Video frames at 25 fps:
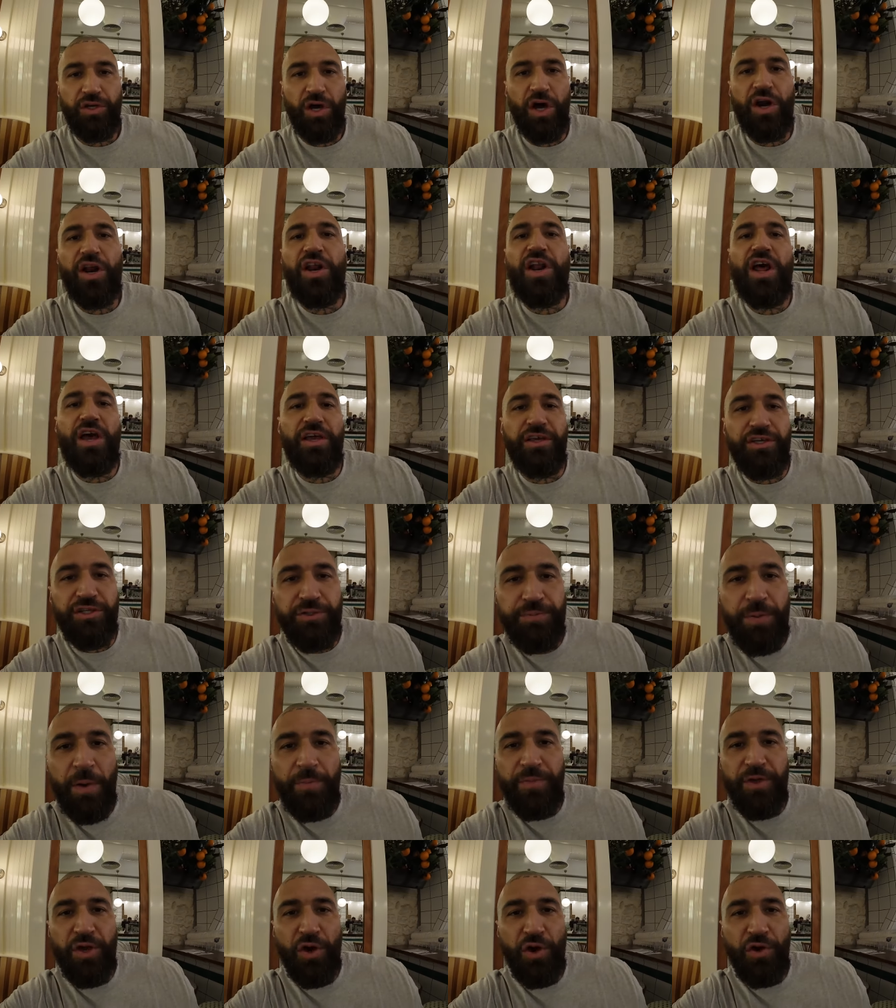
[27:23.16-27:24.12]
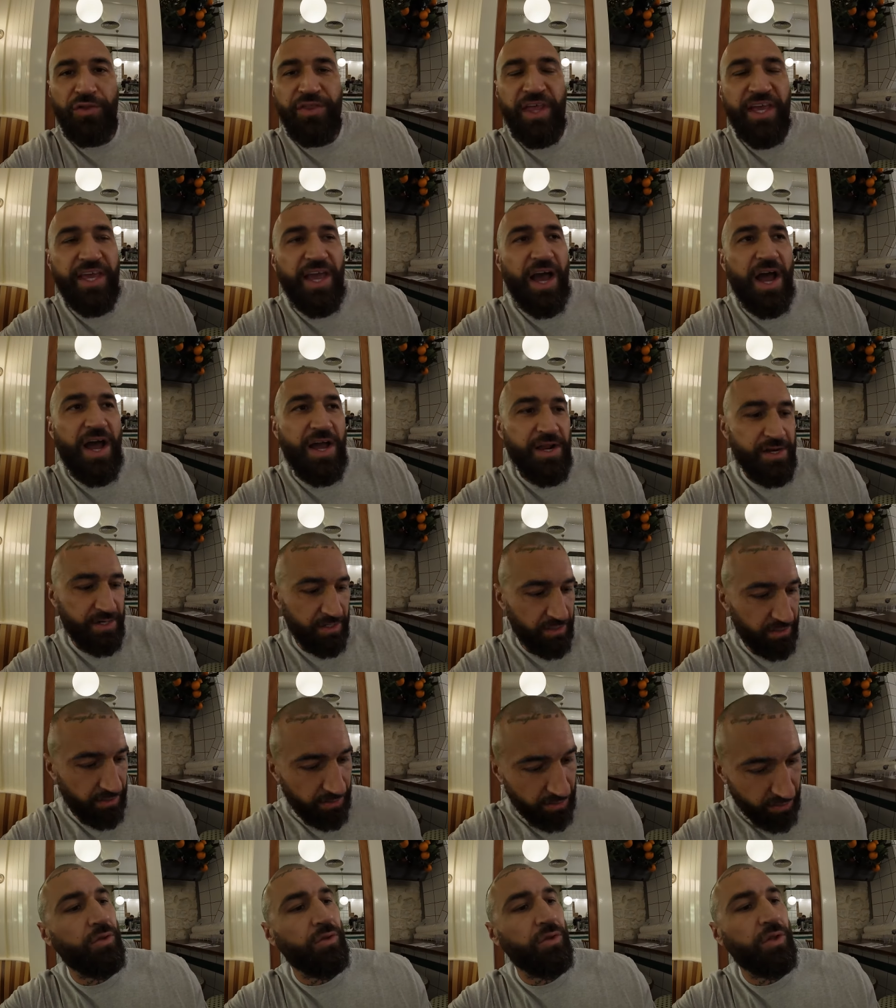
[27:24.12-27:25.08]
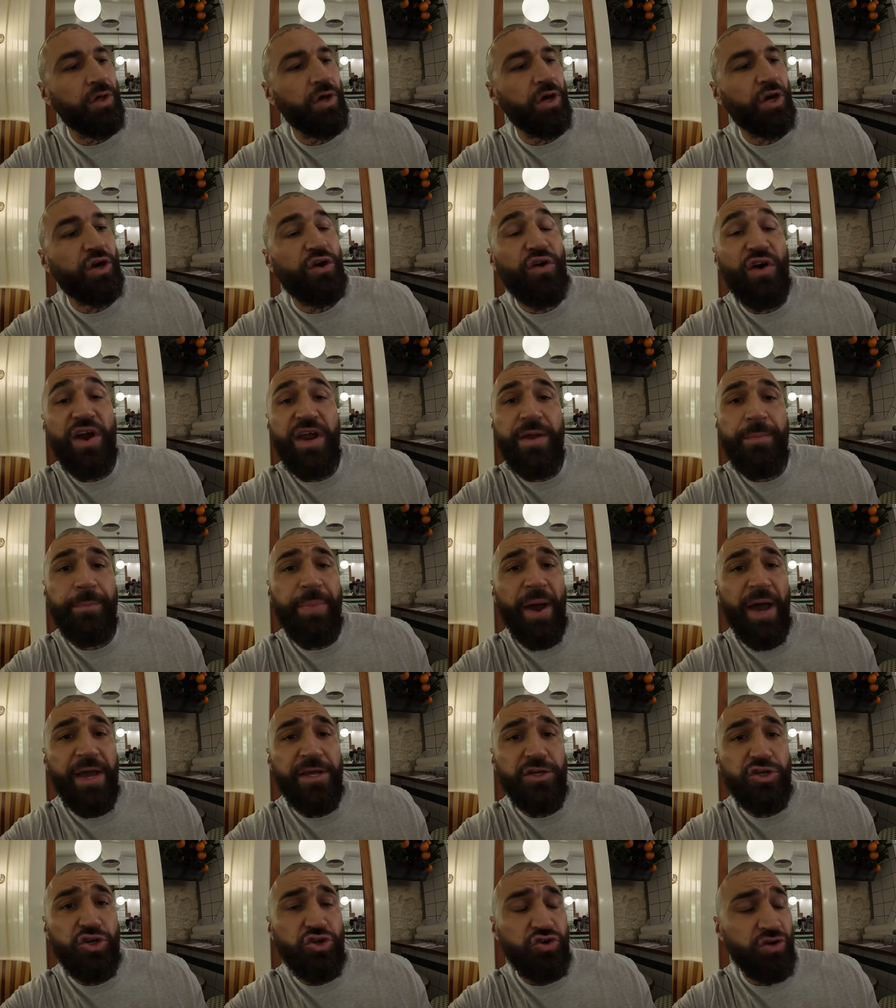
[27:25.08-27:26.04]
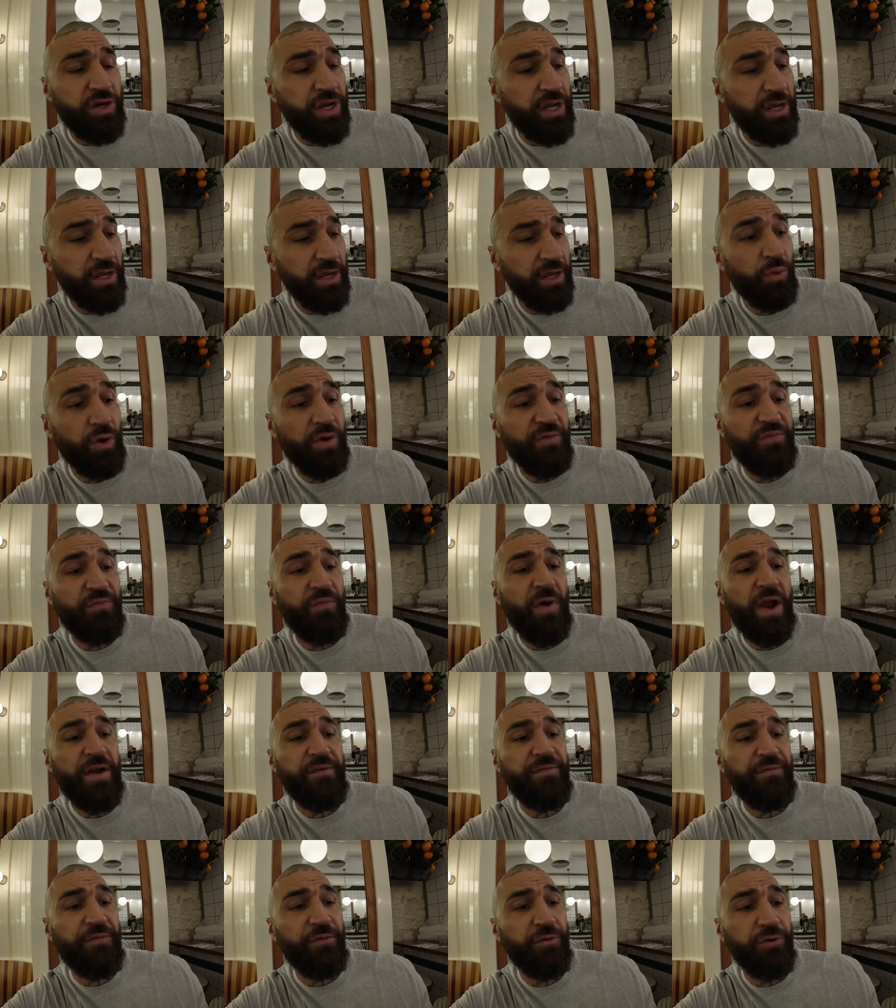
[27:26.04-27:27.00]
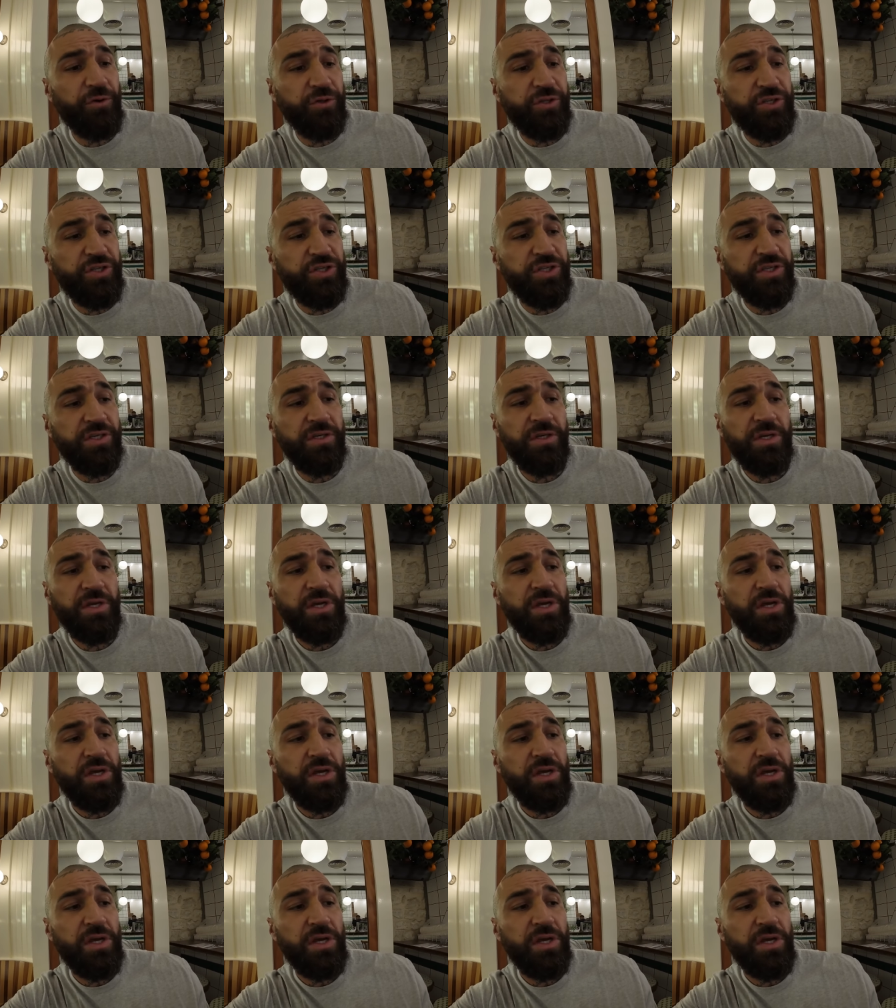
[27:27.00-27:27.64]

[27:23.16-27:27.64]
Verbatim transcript: I don't know, you've probably heard the yarn. The cream pastry with red fruits.